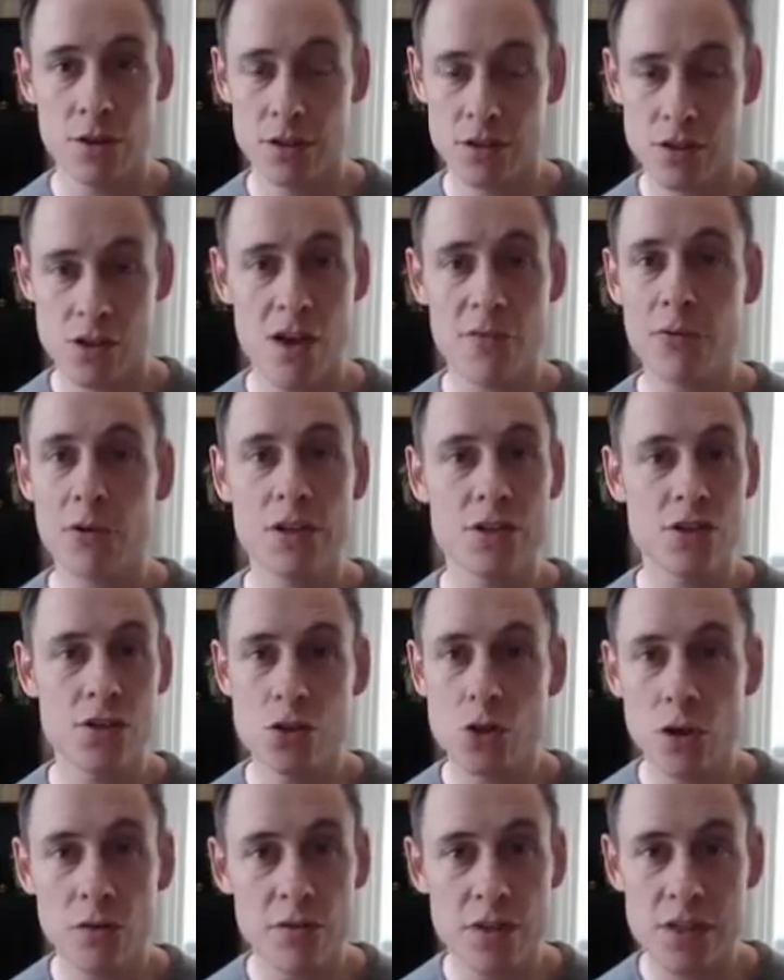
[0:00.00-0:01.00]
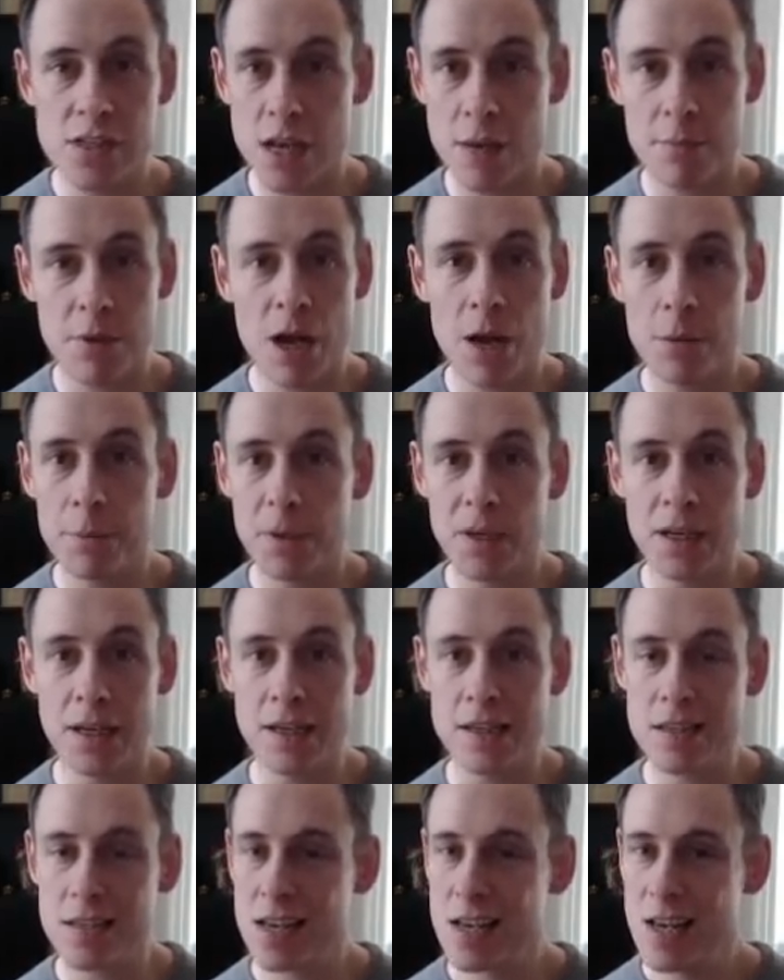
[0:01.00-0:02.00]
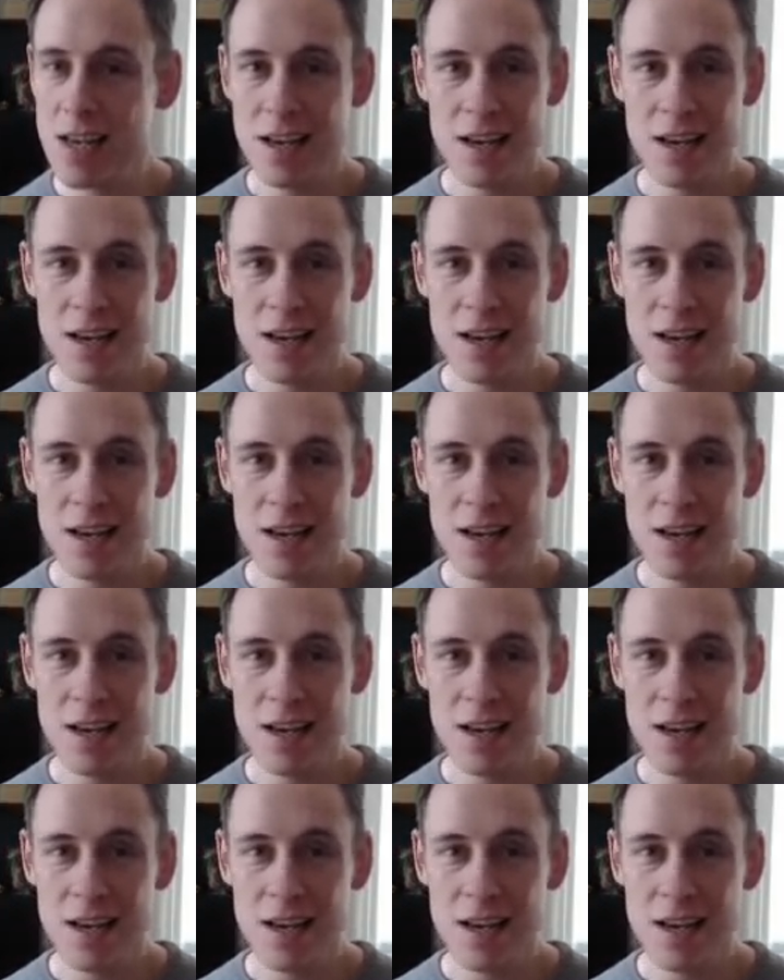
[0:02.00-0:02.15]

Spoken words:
software as a service type companies.